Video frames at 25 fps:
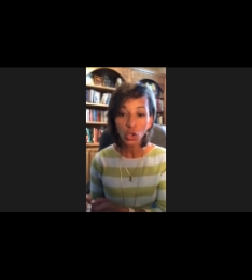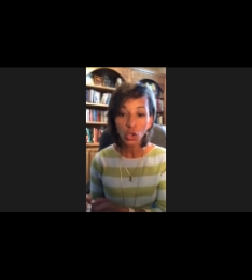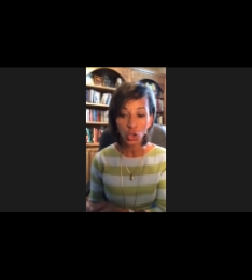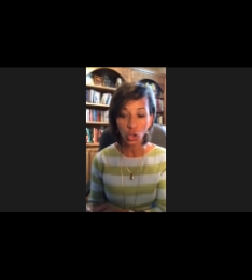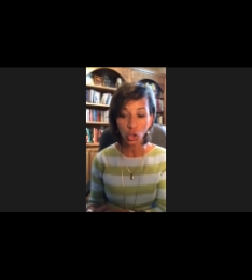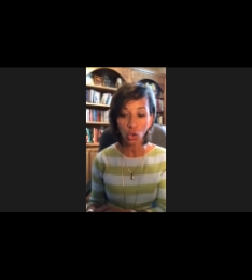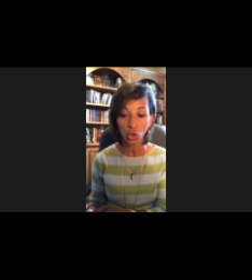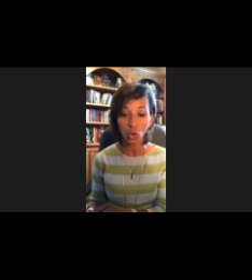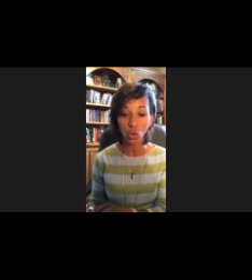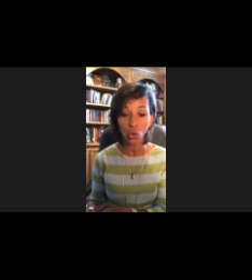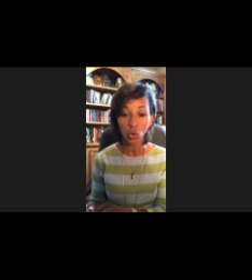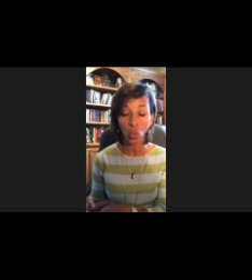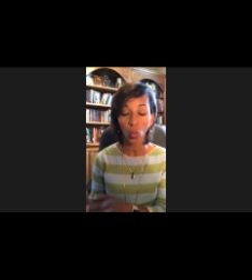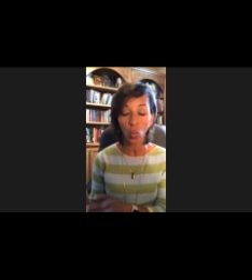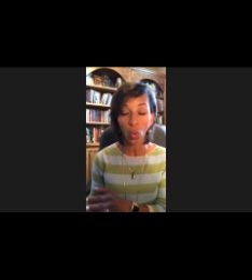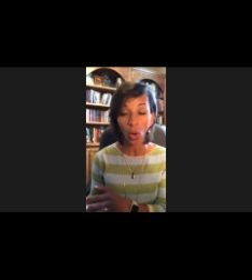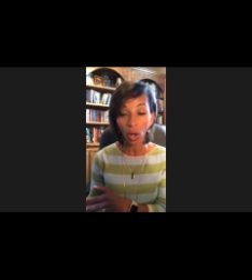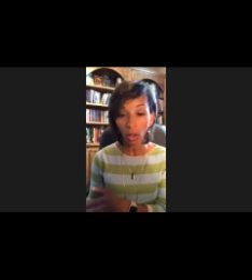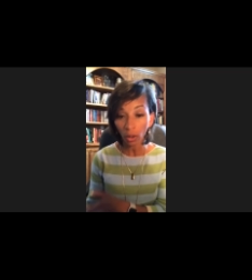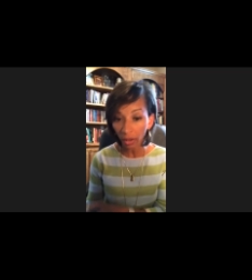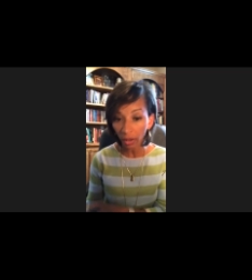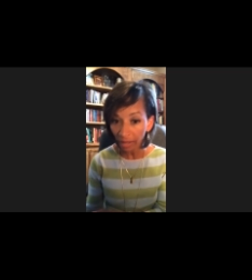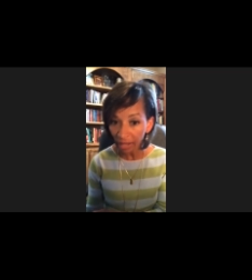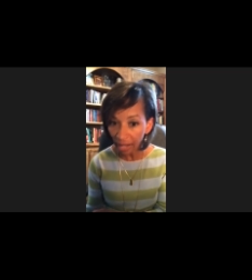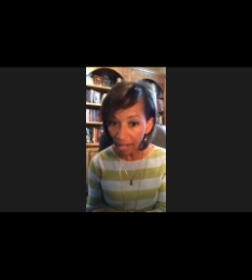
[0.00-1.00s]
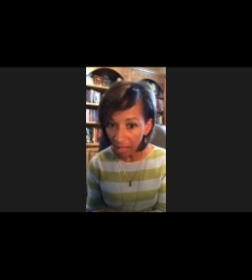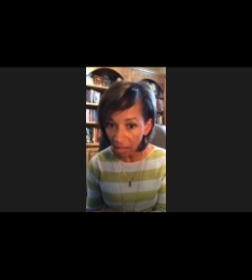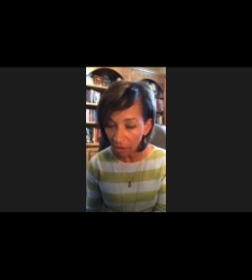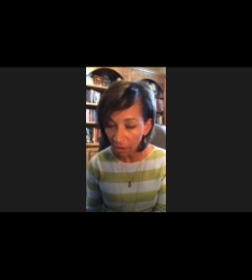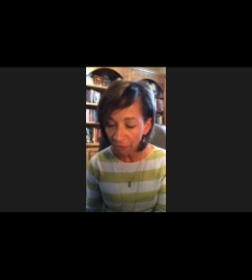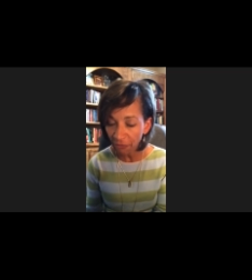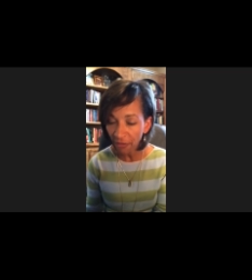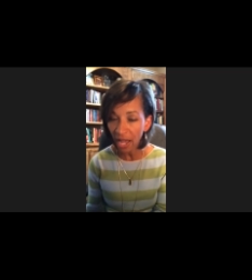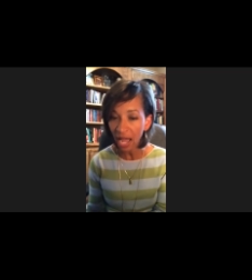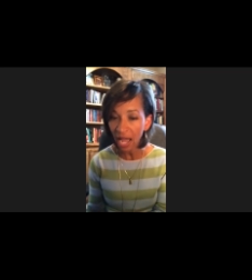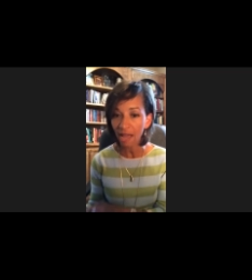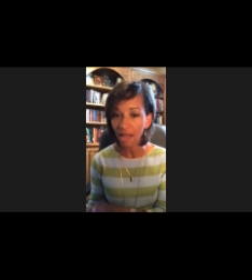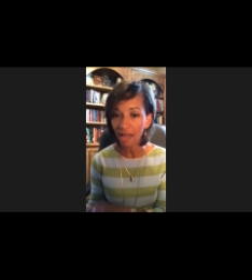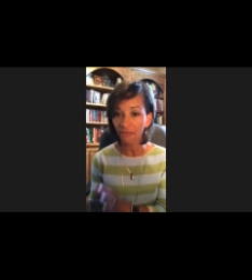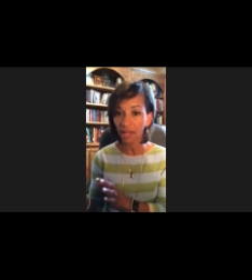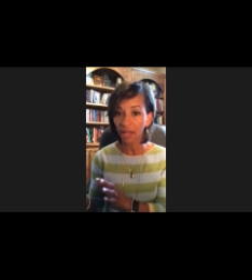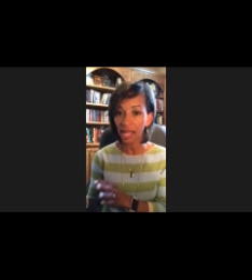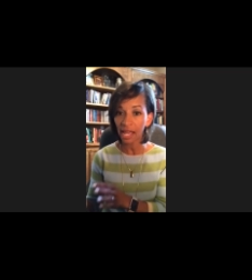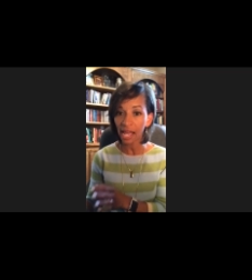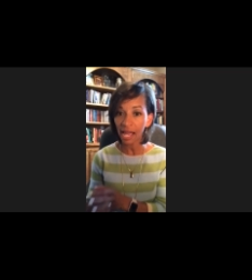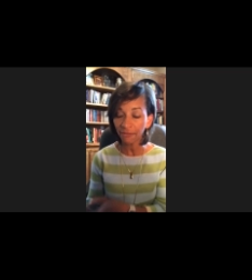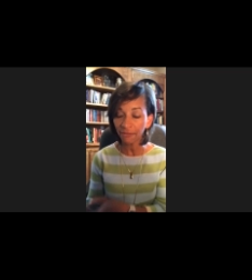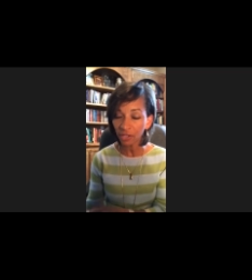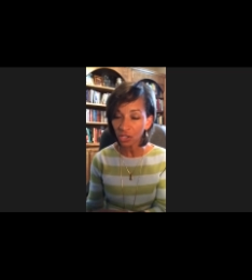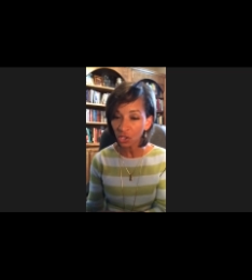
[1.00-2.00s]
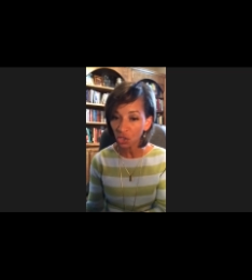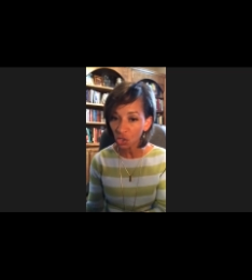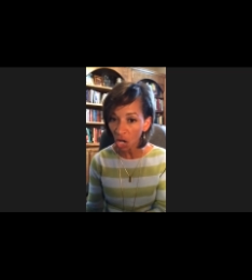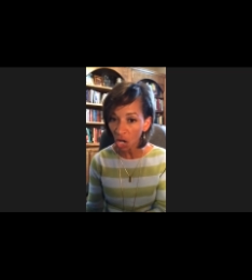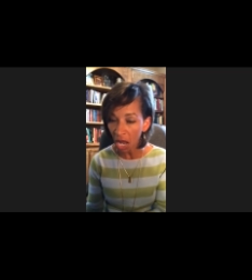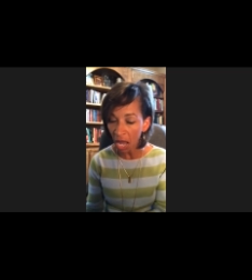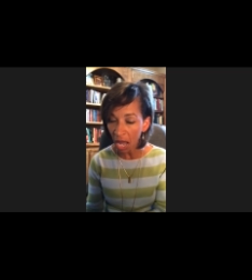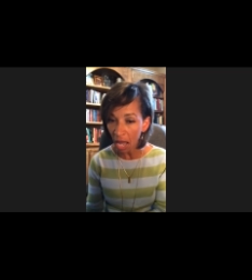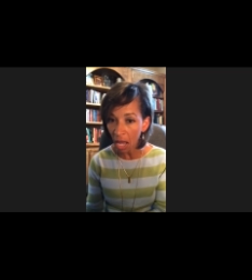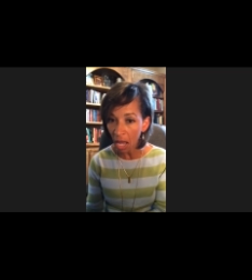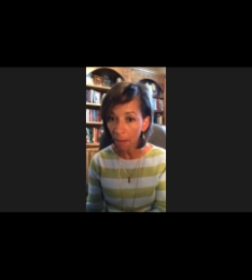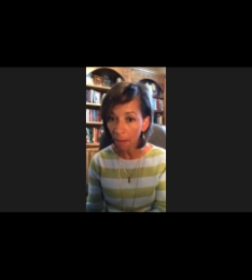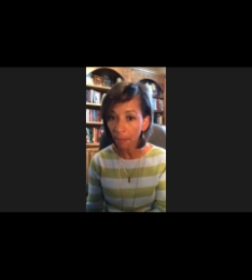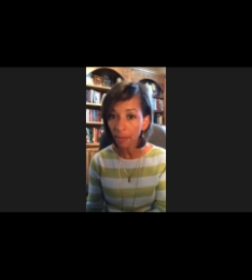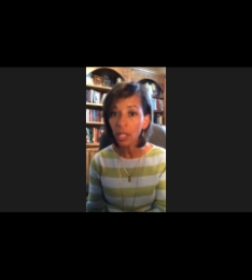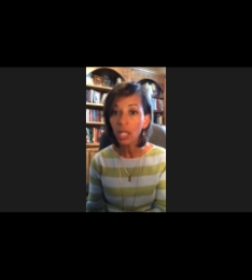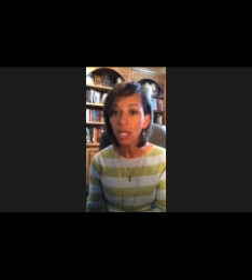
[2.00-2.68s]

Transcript: to work a nine to five, have a job.